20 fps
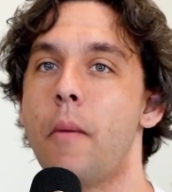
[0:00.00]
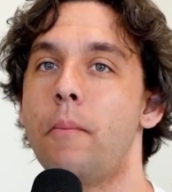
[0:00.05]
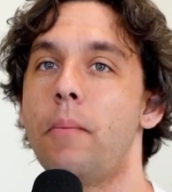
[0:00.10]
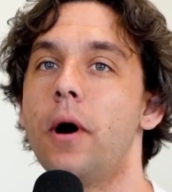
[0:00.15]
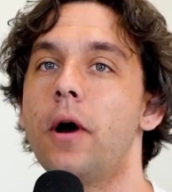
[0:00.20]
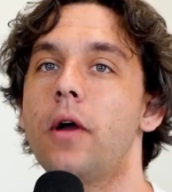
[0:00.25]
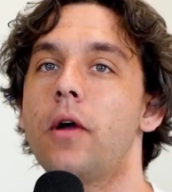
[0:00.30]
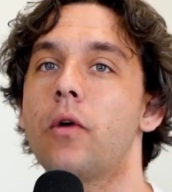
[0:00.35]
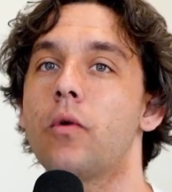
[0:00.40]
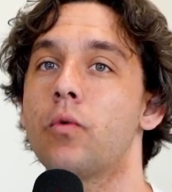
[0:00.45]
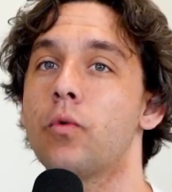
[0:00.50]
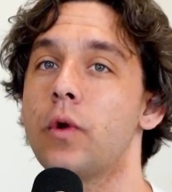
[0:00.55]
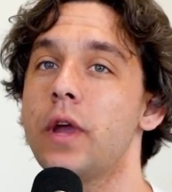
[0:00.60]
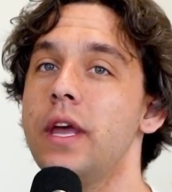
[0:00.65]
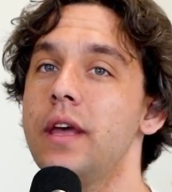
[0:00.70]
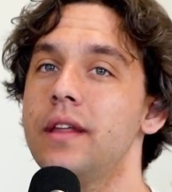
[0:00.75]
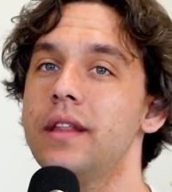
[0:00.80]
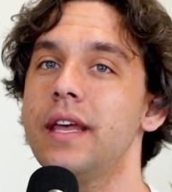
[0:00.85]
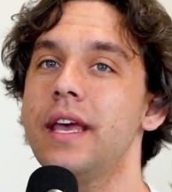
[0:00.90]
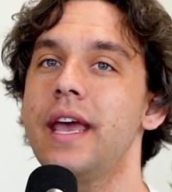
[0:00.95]
but
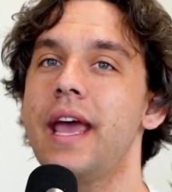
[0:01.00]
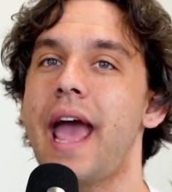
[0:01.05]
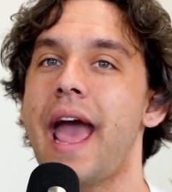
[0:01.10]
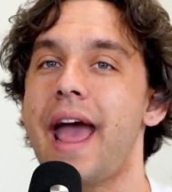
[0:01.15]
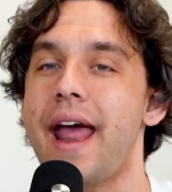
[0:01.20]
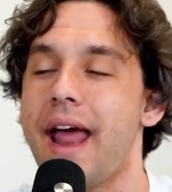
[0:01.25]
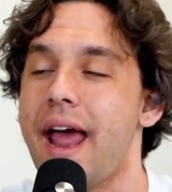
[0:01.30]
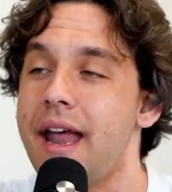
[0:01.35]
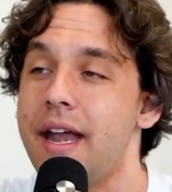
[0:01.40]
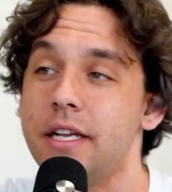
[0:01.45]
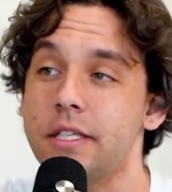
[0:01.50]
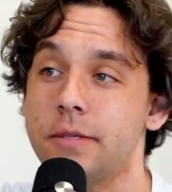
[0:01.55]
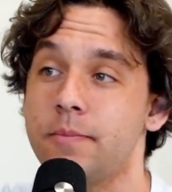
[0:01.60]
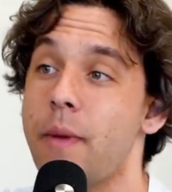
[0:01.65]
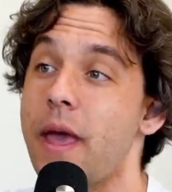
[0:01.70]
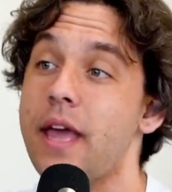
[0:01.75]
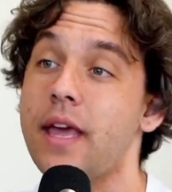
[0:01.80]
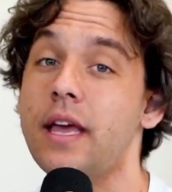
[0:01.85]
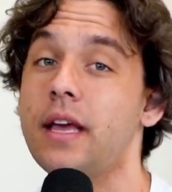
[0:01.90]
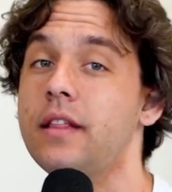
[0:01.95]
really, and it's
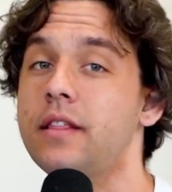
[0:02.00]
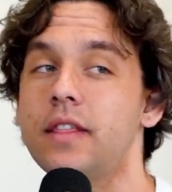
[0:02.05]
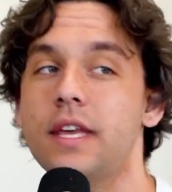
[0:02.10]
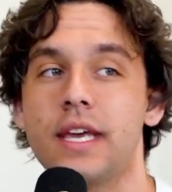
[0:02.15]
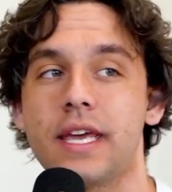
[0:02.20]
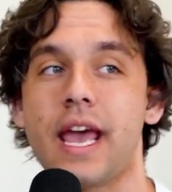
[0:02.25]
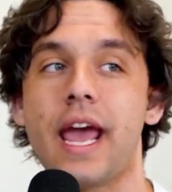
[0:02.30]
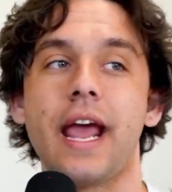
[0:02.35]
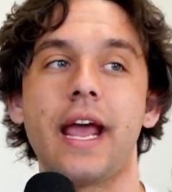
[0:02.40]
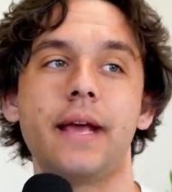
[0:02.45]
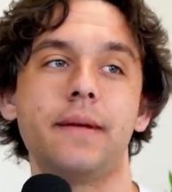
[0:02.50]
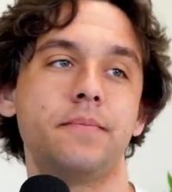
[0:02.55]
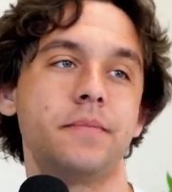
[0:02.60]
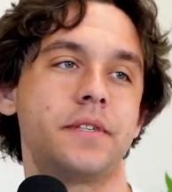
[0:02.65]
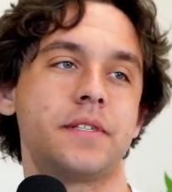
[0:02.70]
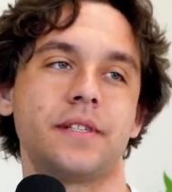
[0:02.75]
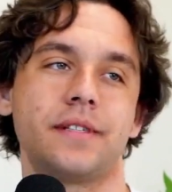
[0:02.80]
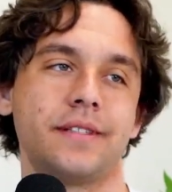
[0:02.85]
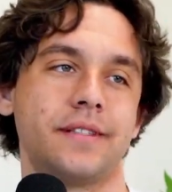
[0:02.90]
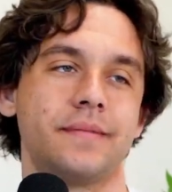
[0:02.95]
making the
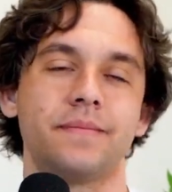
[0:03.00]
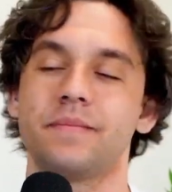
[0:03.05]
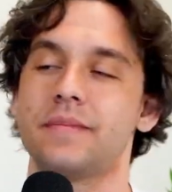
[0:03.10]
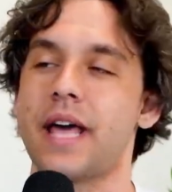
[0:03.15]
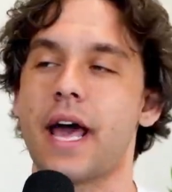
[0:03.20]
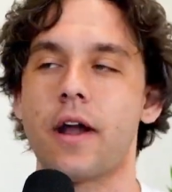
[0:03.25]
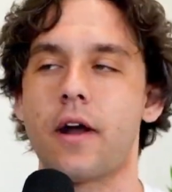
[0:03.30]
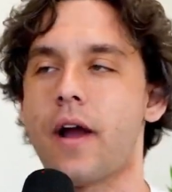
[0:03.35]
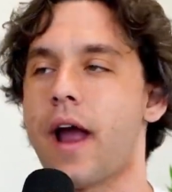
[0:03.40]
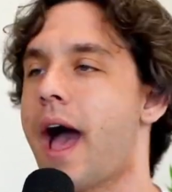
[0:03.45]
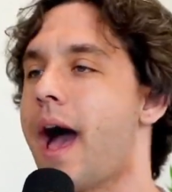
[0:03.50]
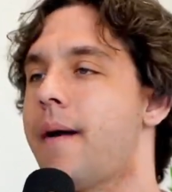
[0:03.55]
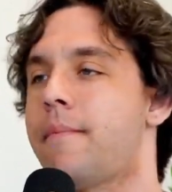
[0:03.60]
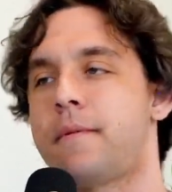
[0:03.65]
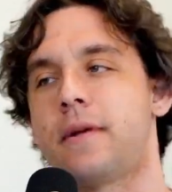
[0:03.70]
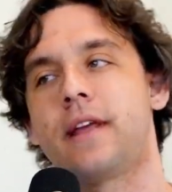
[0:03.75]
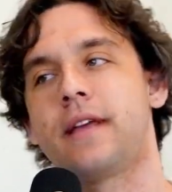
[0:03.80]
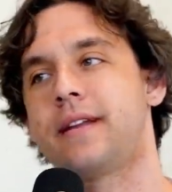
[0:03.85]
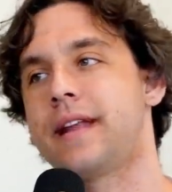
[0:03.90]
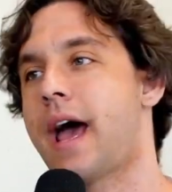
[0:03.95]
games that are
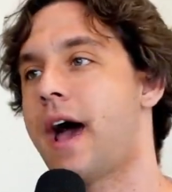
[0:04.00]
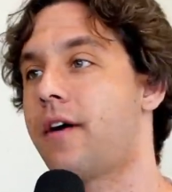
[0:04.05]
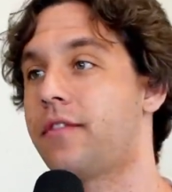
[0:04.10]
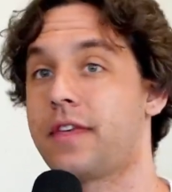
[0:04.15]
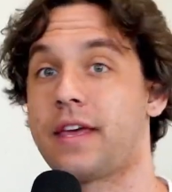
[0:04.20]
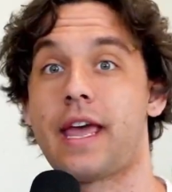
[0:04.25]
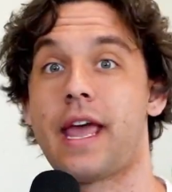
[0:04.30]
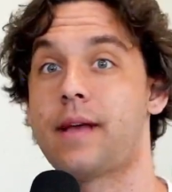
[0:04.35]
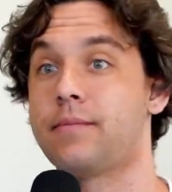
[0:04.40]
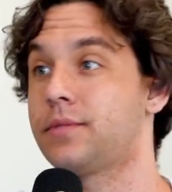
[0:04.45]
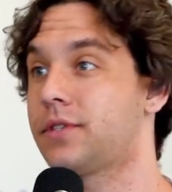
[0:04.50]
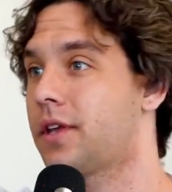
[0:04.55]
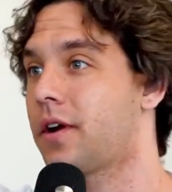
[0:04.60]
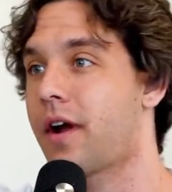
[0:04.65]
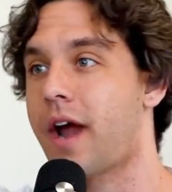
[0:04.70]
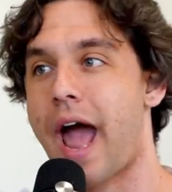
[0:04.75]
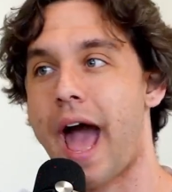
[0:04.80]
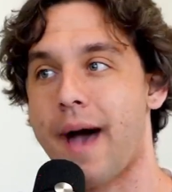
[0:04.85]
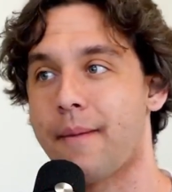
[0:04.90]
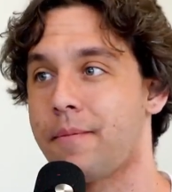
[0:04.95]
happening now, the games that
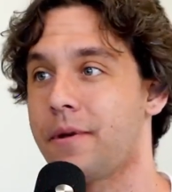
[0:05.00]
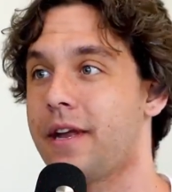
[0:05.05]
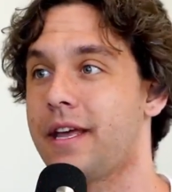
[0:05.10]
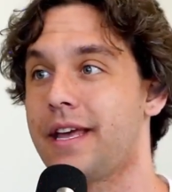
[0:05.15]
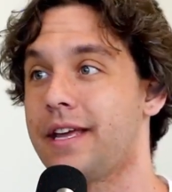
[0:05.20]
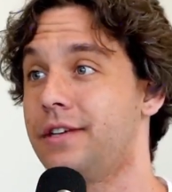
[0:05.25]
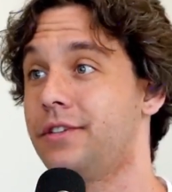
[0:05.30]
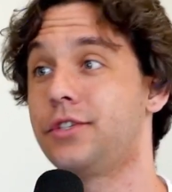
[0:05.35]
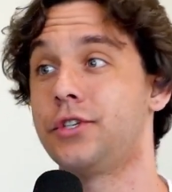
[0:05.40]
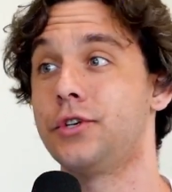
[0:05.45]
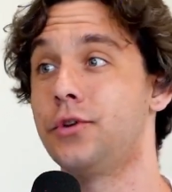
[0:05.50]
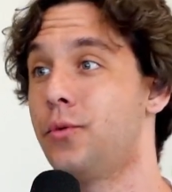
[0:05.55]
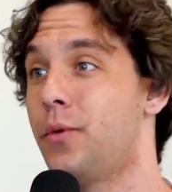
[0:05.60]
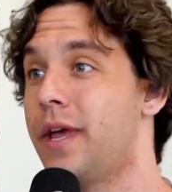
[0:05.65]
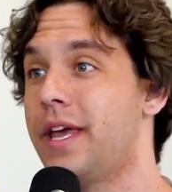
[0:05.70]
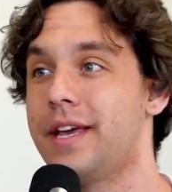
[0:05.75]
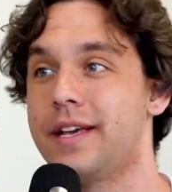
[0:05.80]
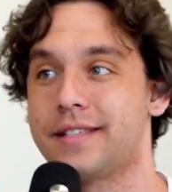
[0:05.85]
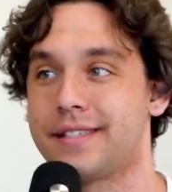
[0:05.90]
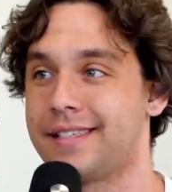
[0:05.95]
are happening in 2
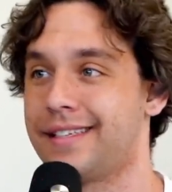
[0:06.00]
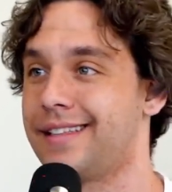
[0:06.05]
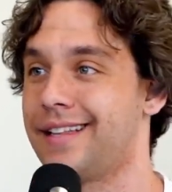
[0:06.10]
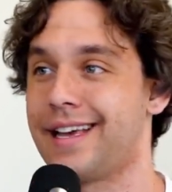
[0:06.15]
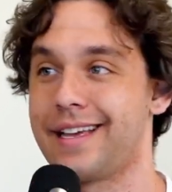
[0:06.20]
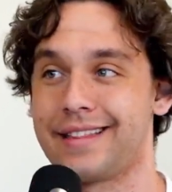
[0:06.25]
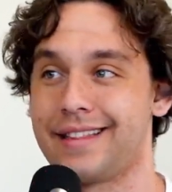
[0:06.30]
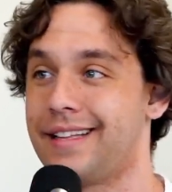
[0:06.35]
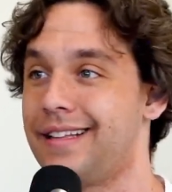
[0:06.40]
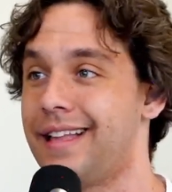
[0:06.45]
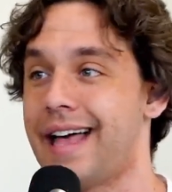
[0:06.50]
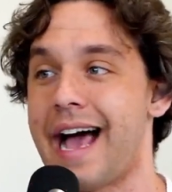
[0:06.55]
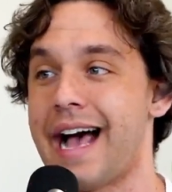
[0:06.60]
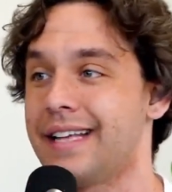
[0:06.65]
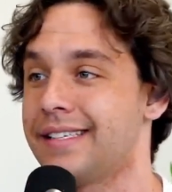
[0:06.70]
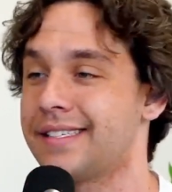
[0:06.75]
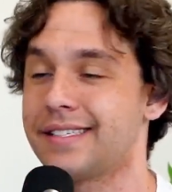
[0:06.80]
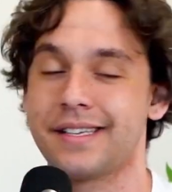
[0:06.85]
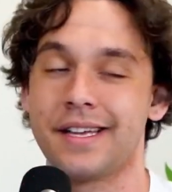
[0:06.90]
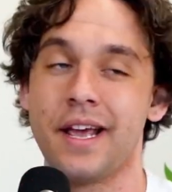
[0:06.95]
weeks and the
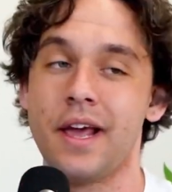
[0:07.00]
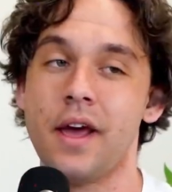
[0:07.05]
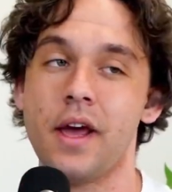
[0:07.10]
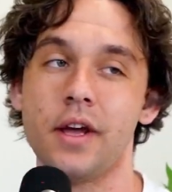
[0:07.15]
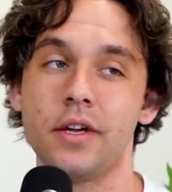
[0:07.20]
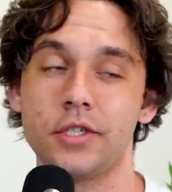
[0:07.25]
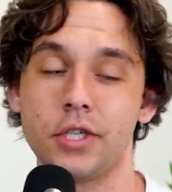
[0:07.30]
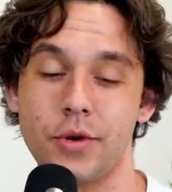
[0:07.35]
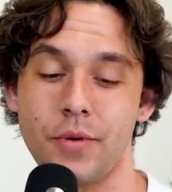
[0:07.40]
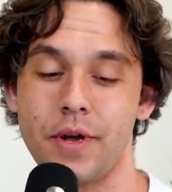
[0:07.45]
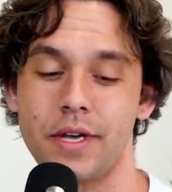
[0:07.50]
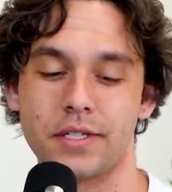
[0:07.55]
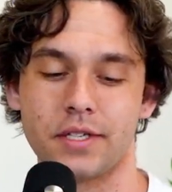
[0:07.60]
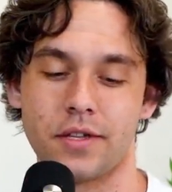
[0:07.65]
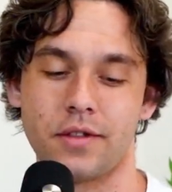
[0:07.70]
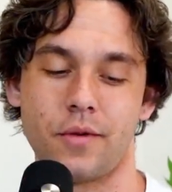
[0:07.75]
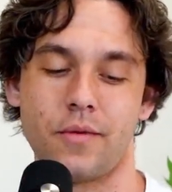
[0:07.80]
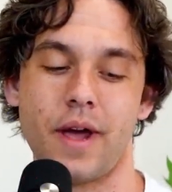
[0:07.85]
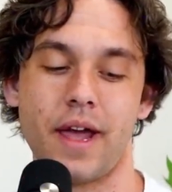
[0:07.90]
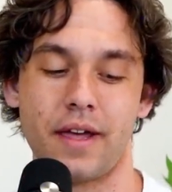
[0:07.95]
last 2 weeks
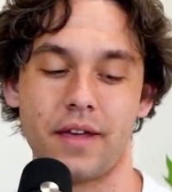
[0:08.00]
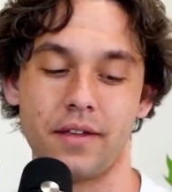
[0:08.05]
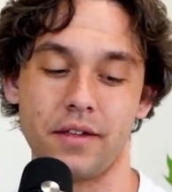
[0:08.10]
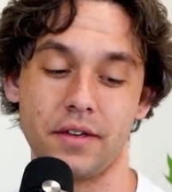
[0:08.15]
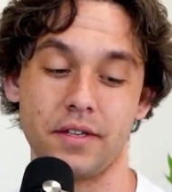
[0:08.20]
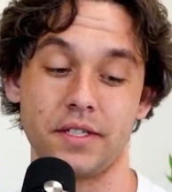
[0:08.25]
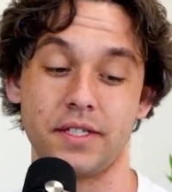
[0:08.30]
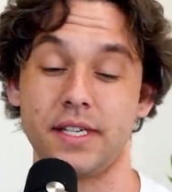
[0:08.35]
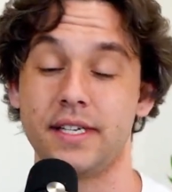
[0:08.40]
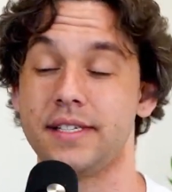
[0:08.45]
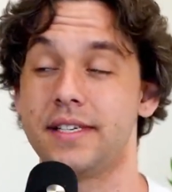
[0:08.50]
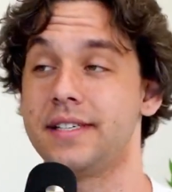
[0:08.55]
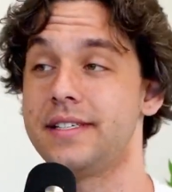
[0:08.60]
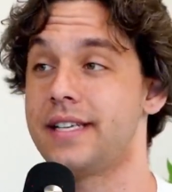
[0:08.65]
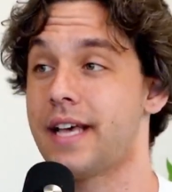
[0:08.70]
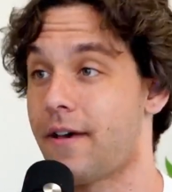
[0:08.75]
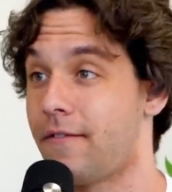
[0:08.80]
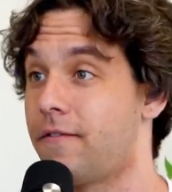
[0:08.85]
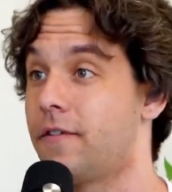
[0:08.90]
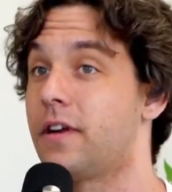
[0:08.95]
of the regular season,
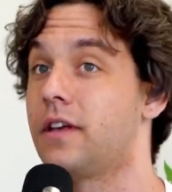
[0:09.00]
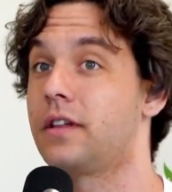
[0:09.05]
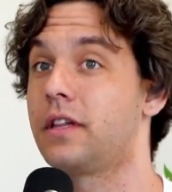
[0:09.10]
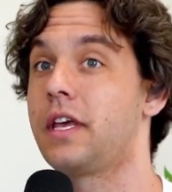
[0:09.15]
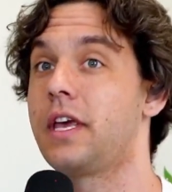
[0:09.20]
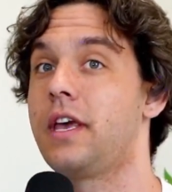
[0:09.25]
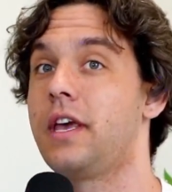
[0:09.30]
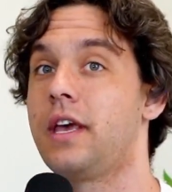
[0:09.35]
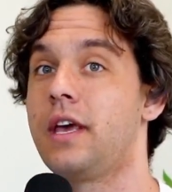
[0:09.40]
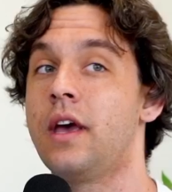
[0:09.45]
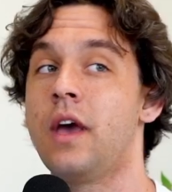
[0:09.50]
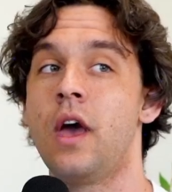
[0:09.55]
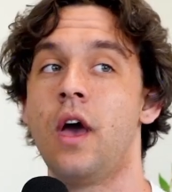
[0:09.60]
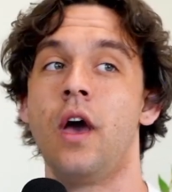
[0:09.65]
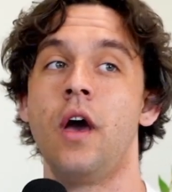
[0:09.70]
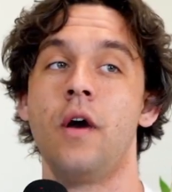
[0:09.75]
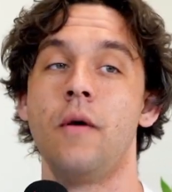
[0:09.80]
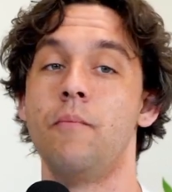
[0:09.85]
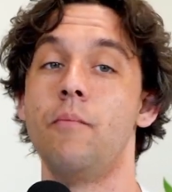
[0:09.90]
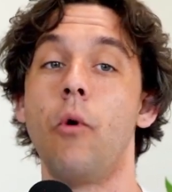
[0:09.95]
definitely
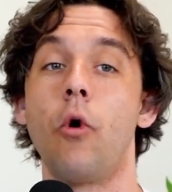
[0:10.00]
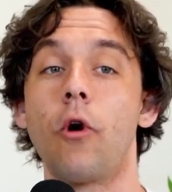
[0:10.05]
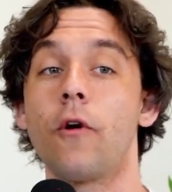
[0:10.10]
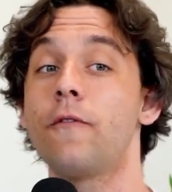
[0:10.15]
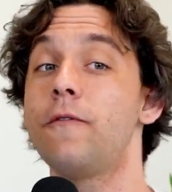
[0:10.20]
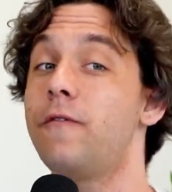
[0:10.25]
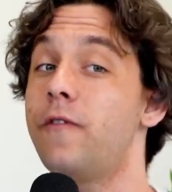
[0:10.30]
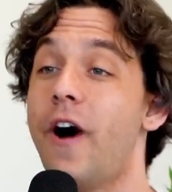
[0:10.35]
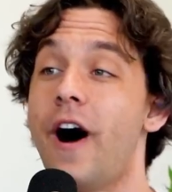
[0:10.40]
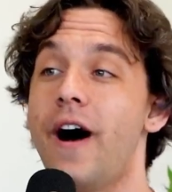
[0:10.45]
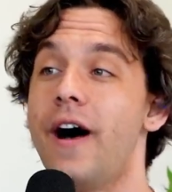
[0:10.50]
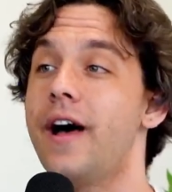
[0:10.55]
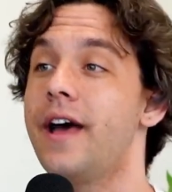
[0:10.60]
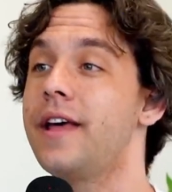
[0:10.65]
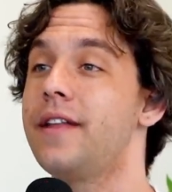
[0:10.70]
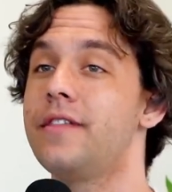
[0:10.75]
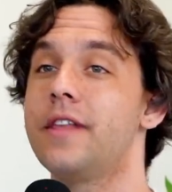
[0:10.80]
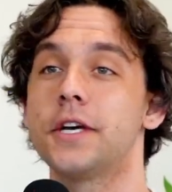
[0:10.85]
more fun.